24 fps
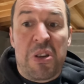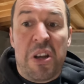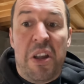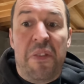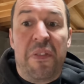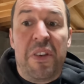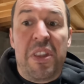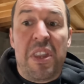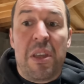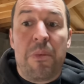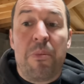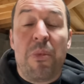and
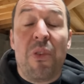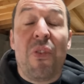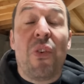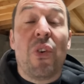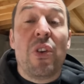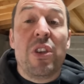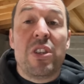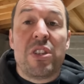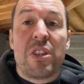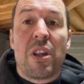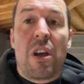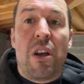everything before
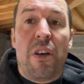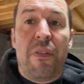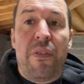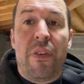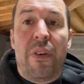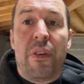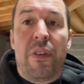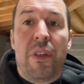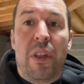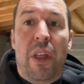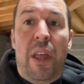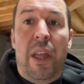you start
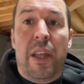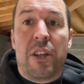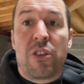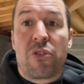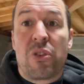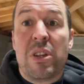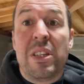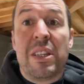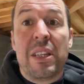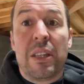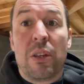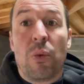uh,
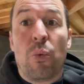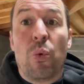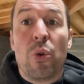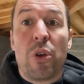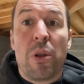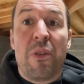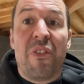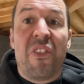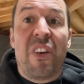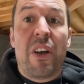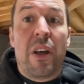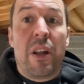treating the wood
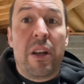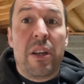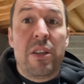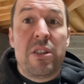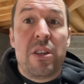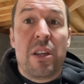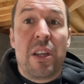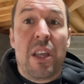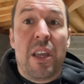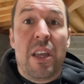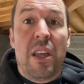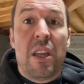and
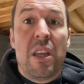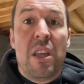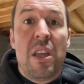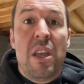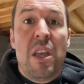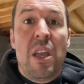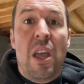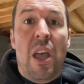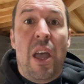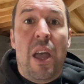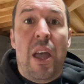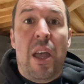varnishing it.
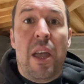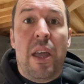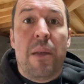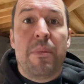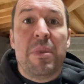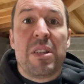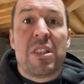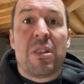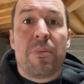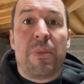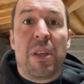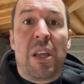Um,
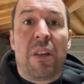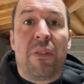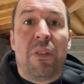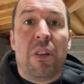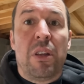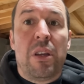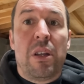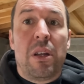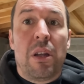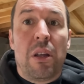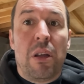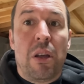it's something i
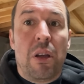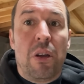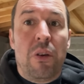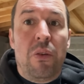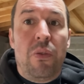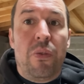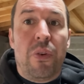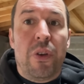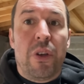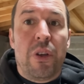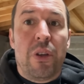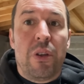learned
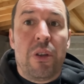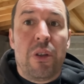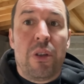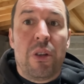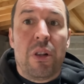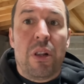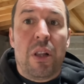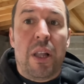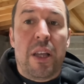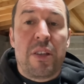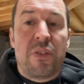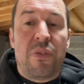over the
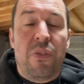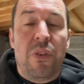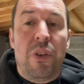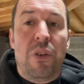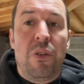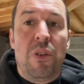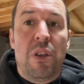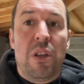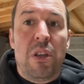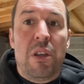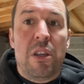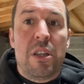last few
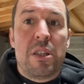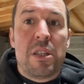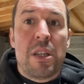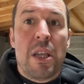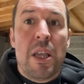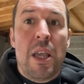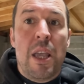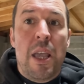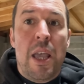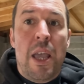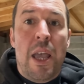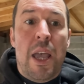years
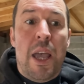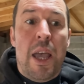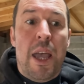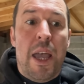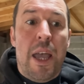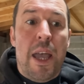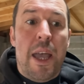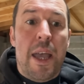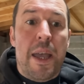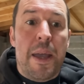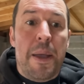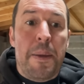
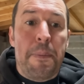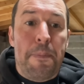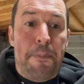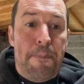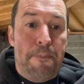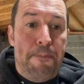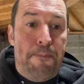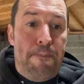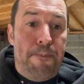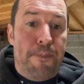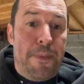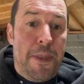
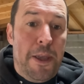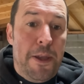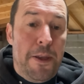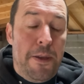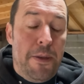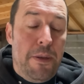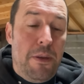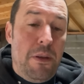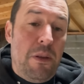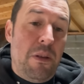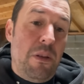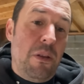um, that,
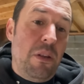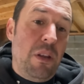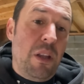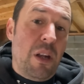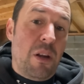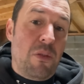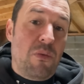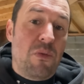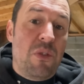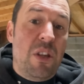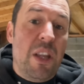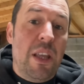you
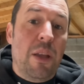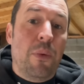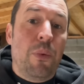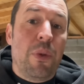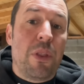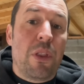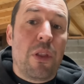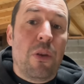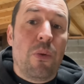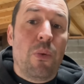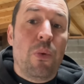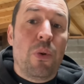know, deal
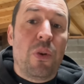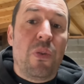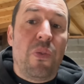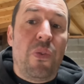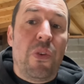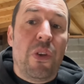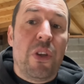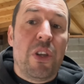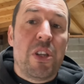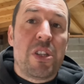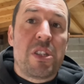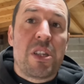with the wood
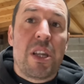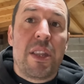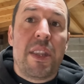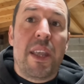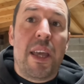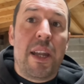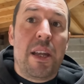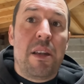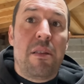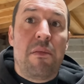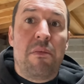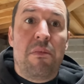first and
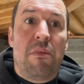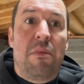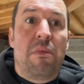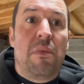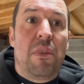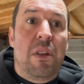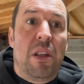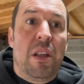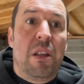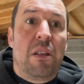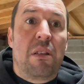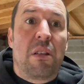then
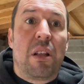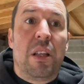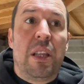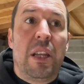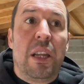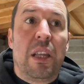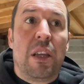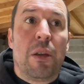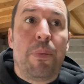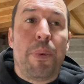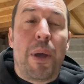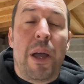
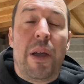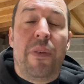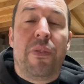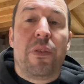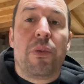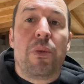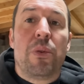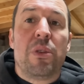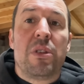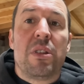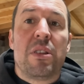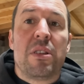cleaning up
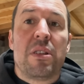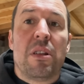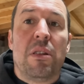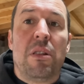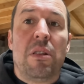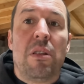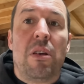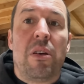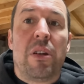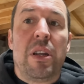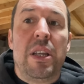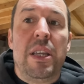afterwards is a
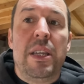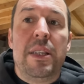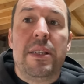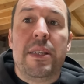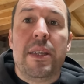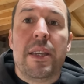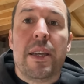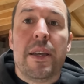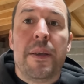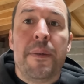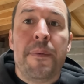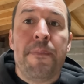lot
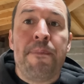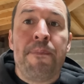easier.